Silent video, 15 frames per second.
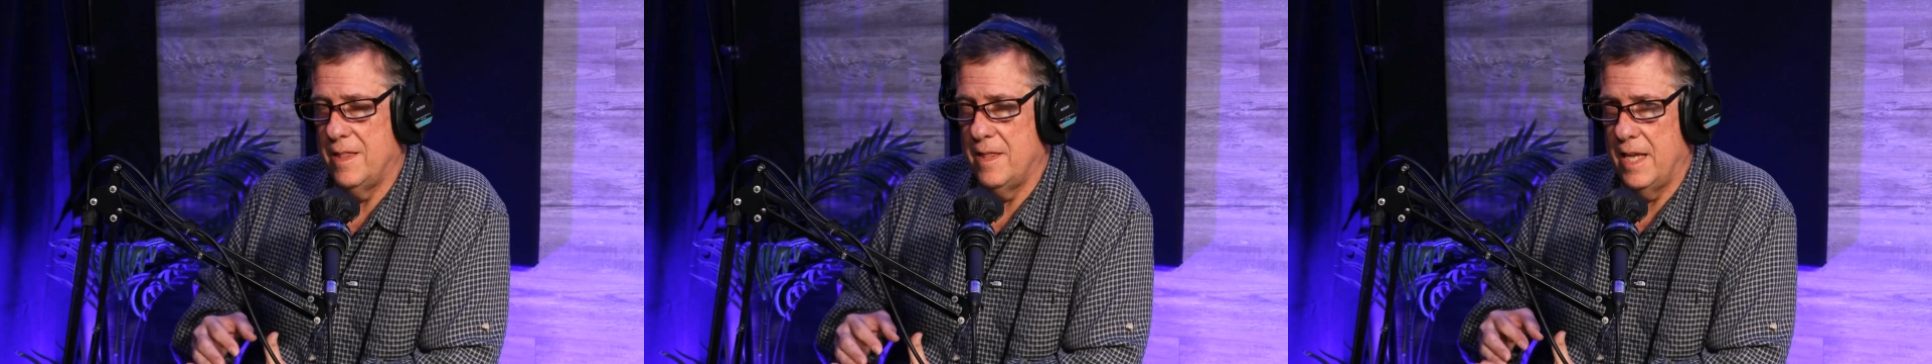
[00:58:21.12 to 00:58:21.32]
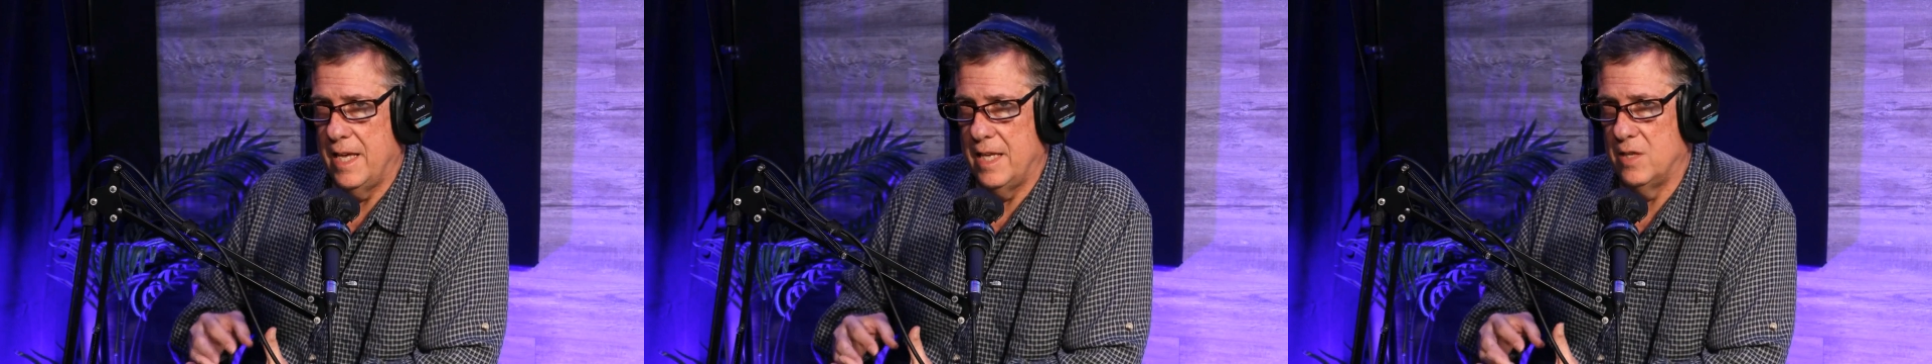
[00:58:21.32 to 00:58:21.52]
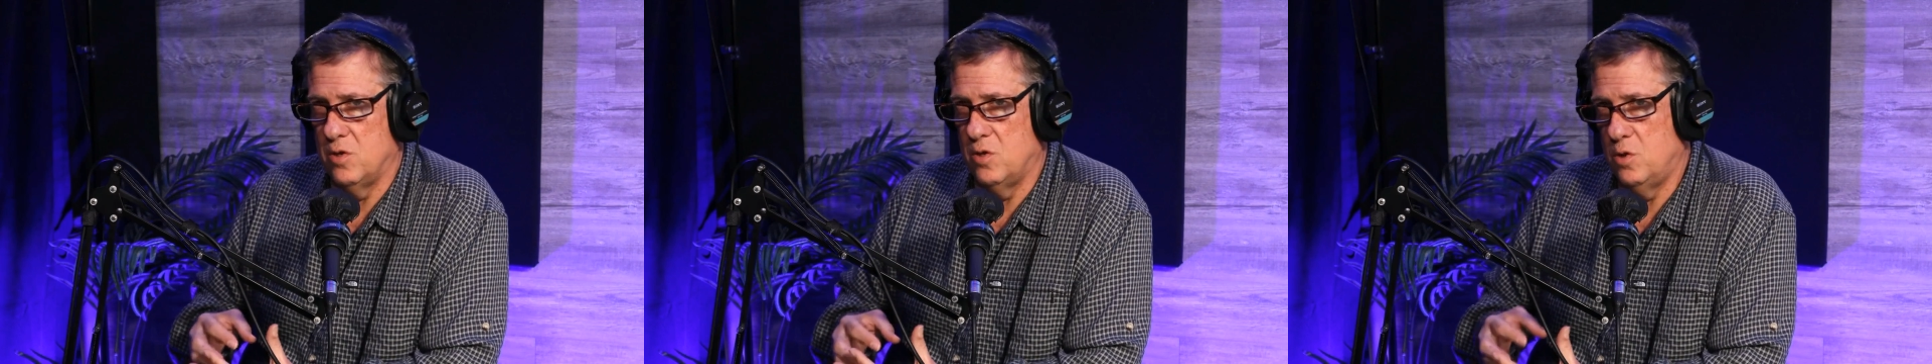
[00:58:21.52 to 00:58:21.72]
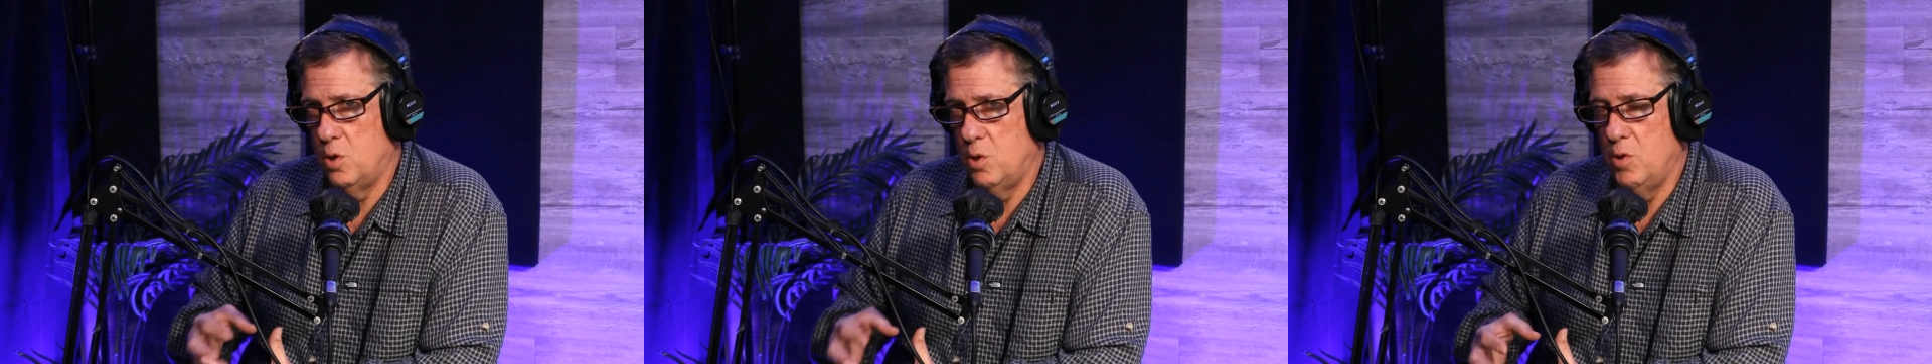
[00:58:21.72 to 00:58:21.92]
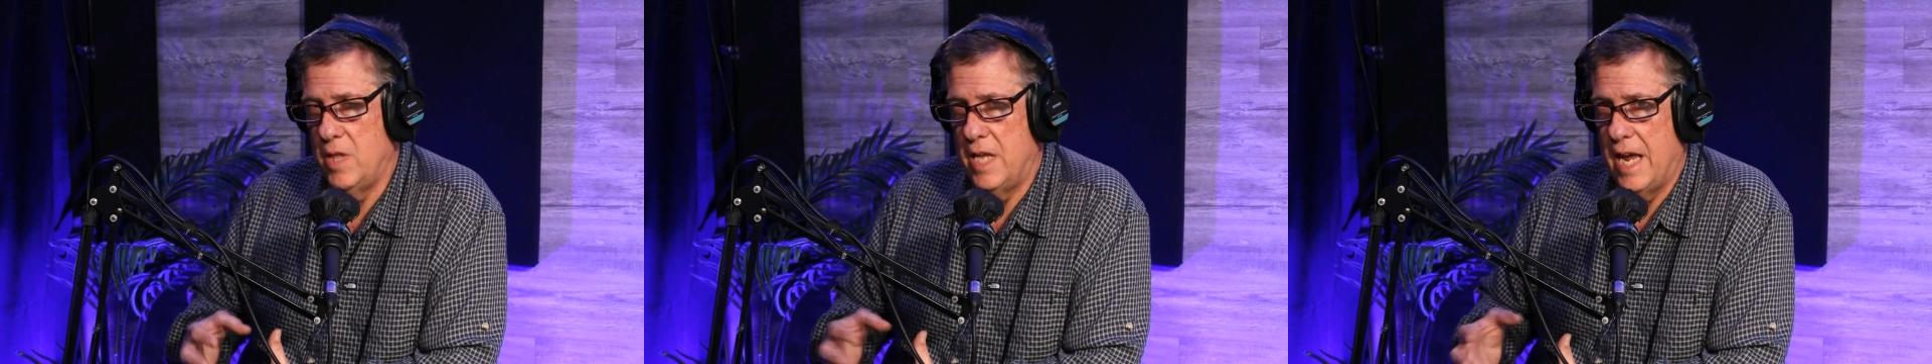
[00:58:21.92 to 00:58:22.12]
things
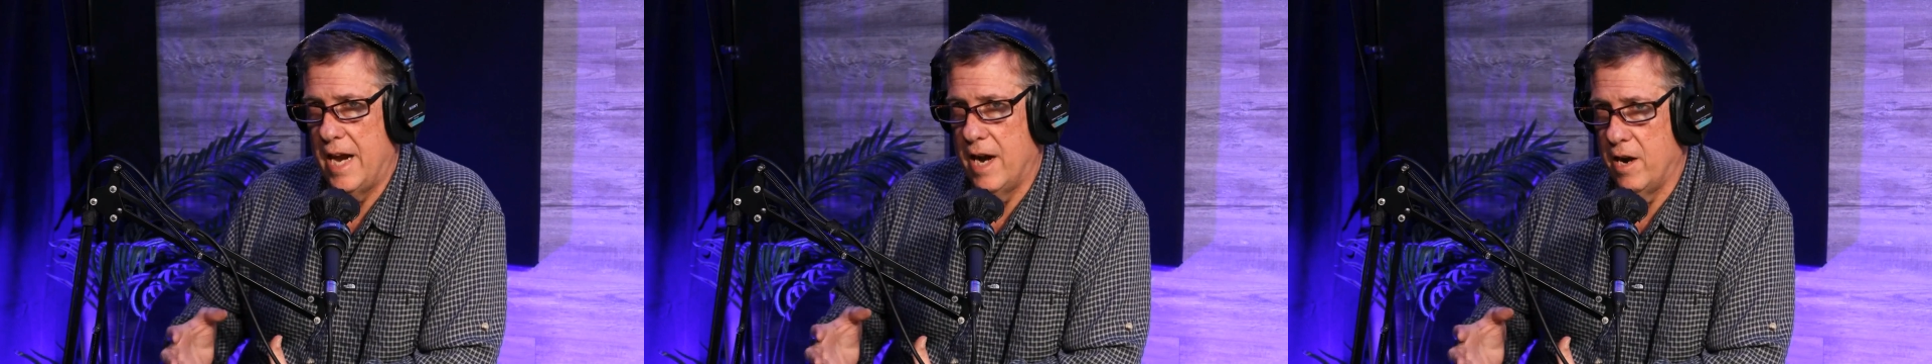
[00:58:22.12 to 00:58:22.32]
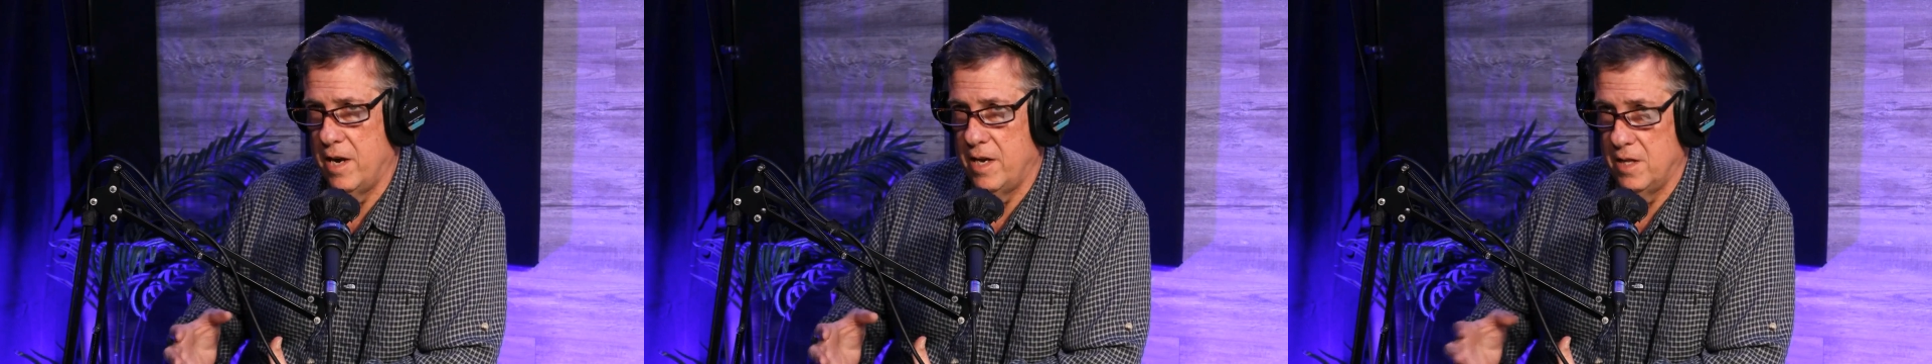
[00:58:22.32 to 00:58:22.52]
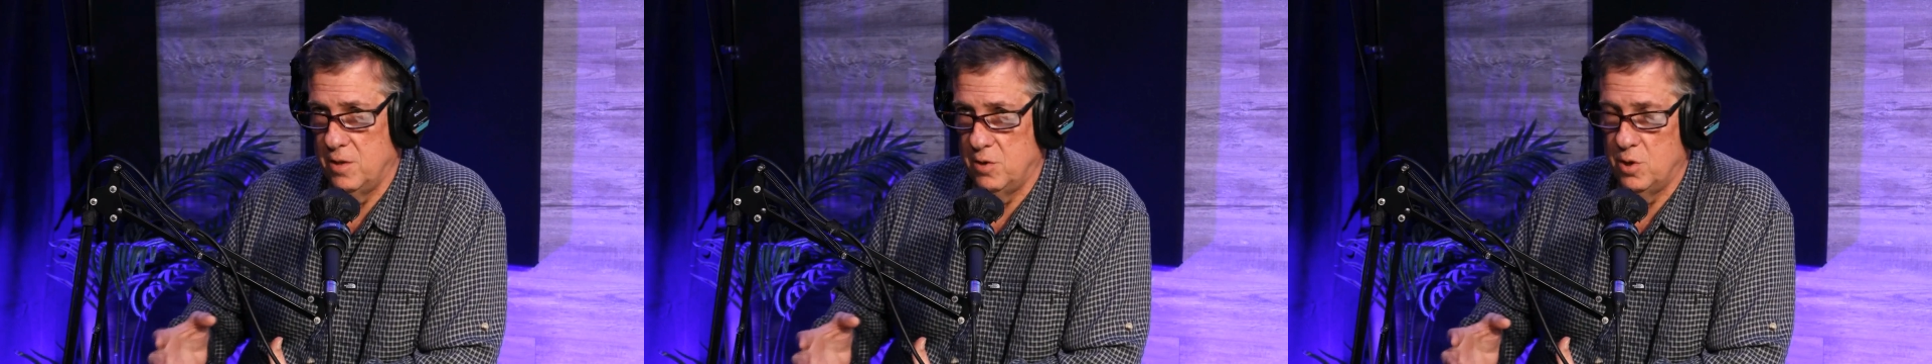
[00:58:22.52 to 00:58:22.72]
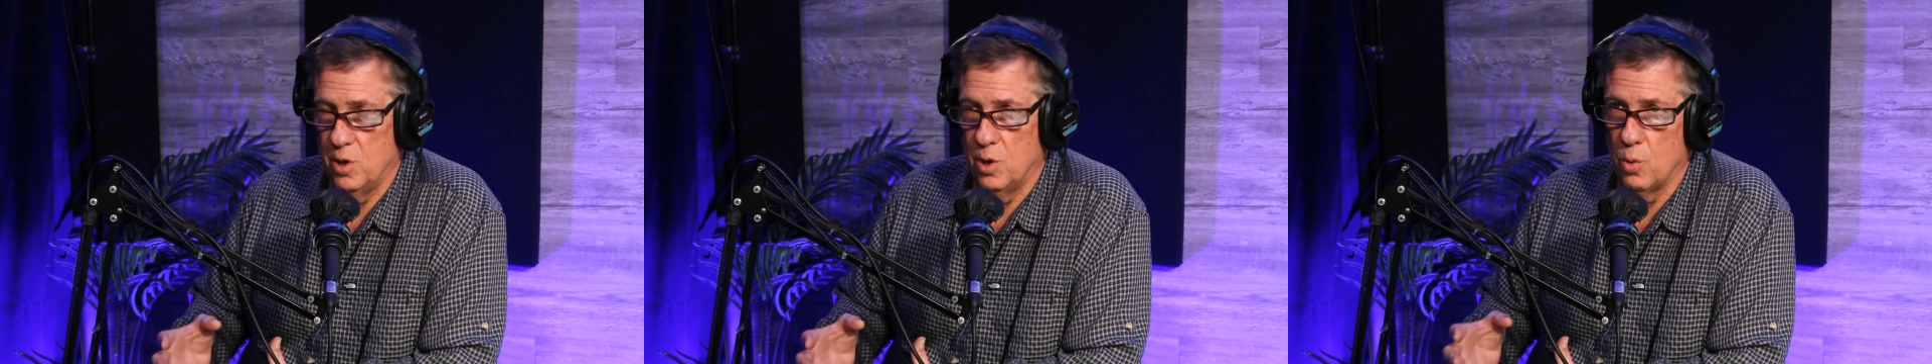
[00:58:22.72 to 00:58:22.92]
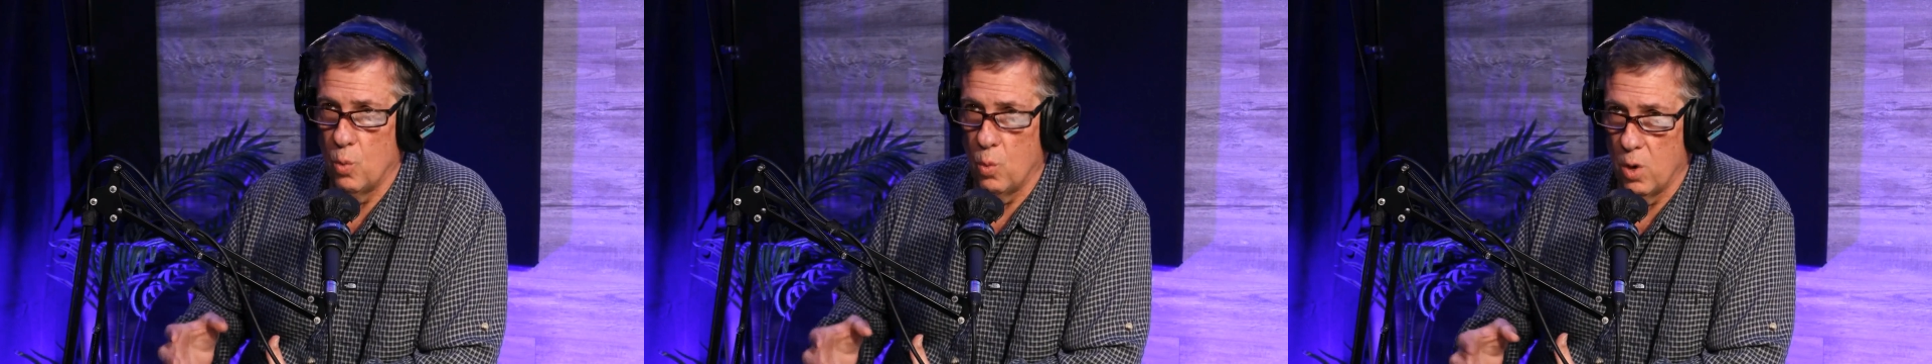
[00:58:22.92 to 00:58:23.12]
to the area that
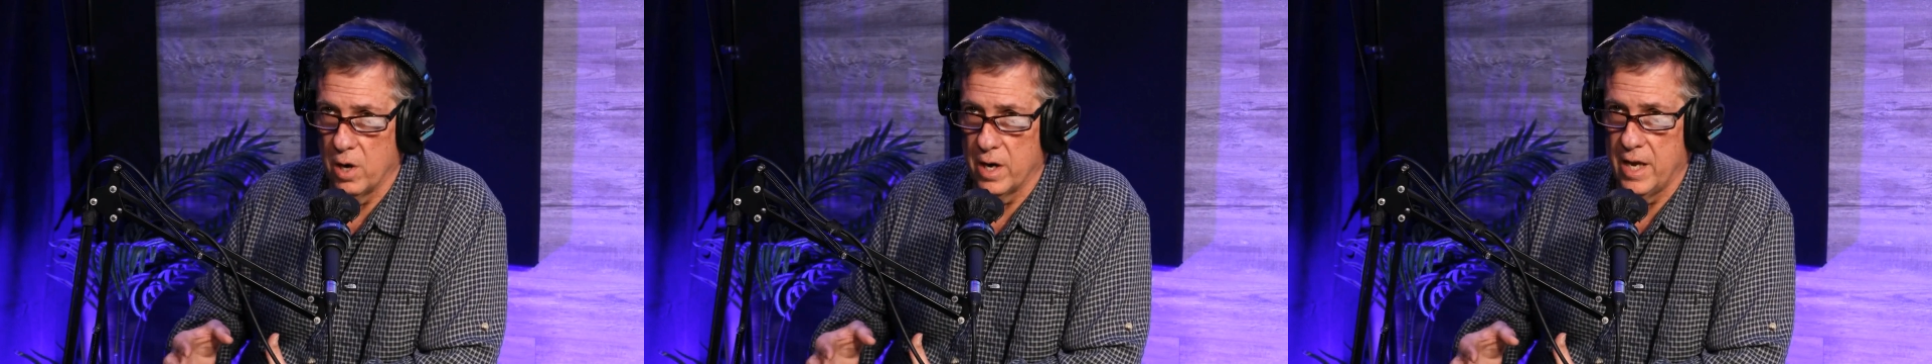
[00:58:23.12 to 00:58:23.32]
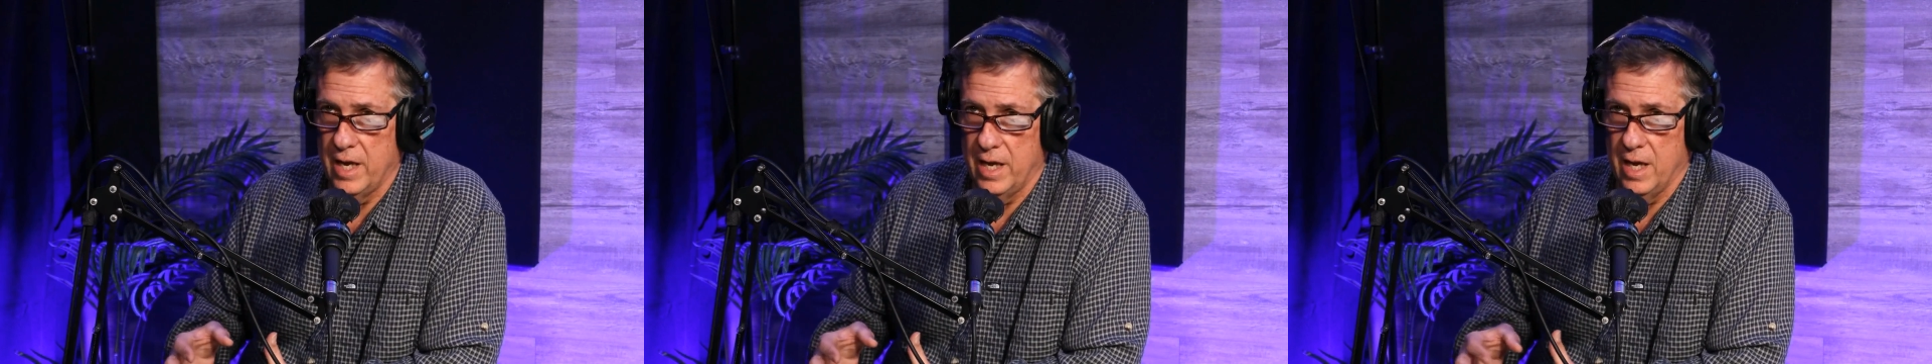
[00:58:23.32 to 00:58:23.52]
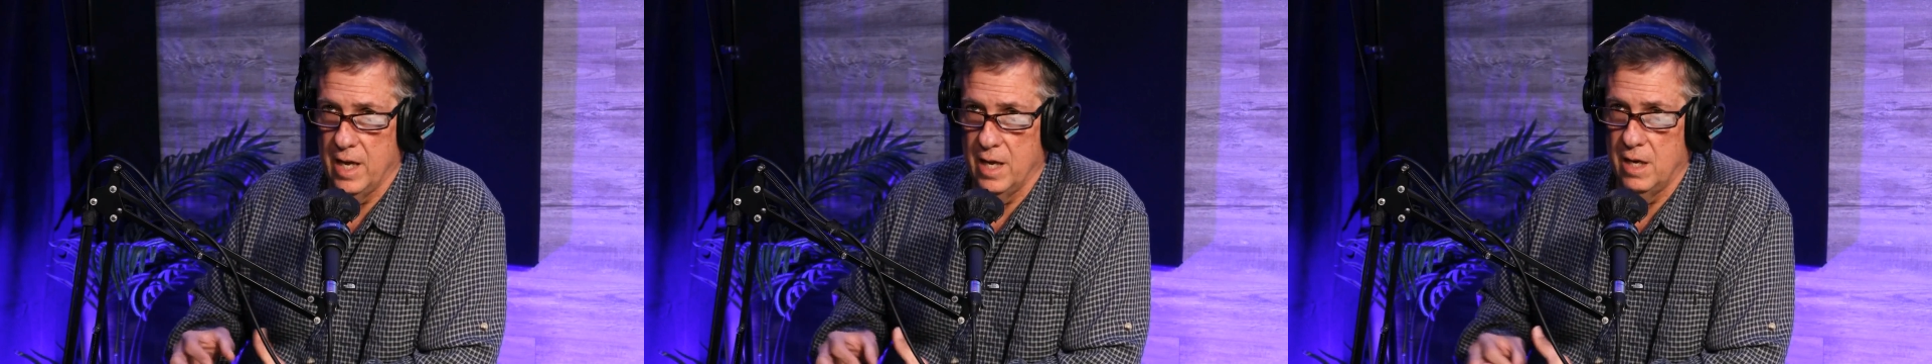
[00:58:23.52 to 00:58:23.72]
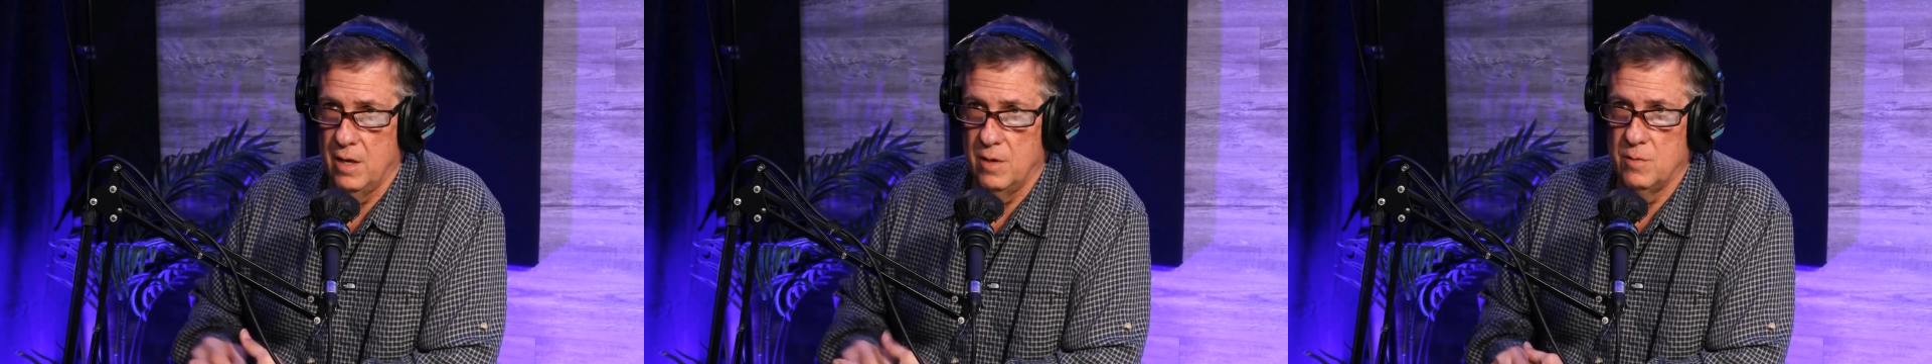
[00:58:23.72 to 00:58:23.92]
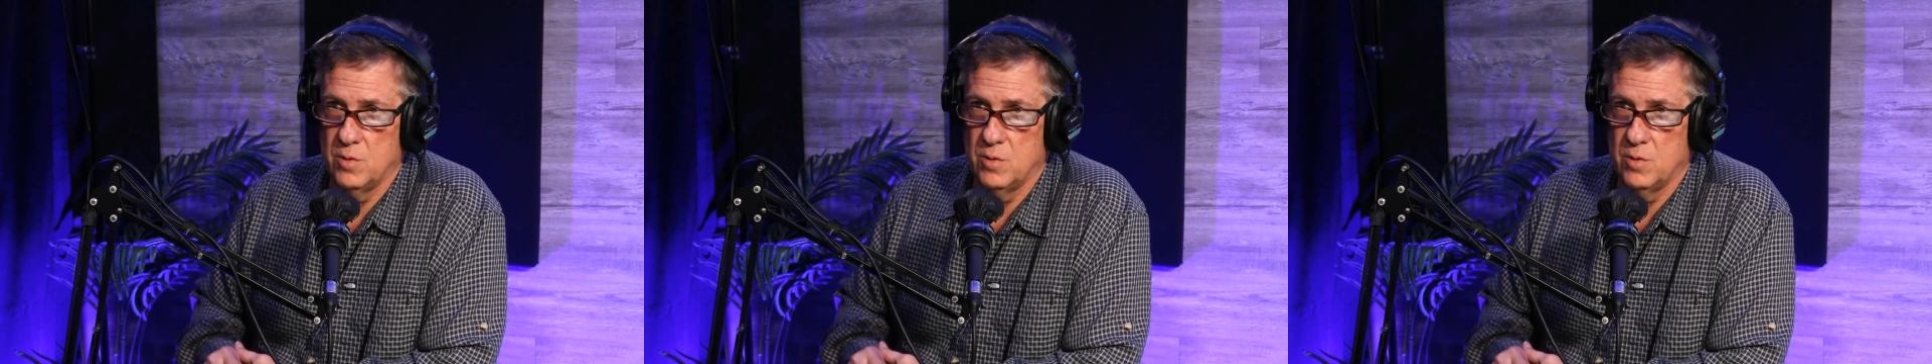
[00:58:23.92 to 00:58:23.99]
you're working in.